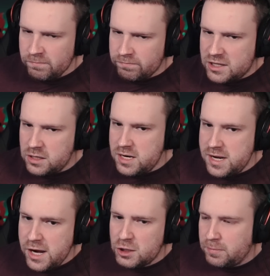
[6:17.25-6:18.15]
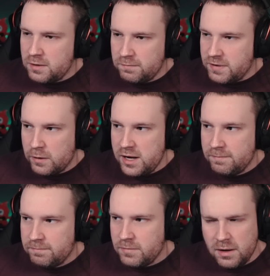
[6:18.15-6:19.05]
it's niche but
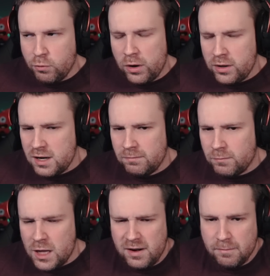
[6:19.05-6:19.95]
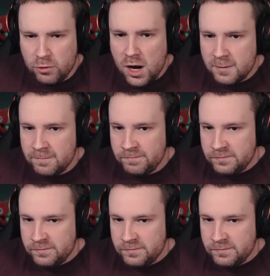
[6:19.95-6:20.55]
very important and relevant in Prog,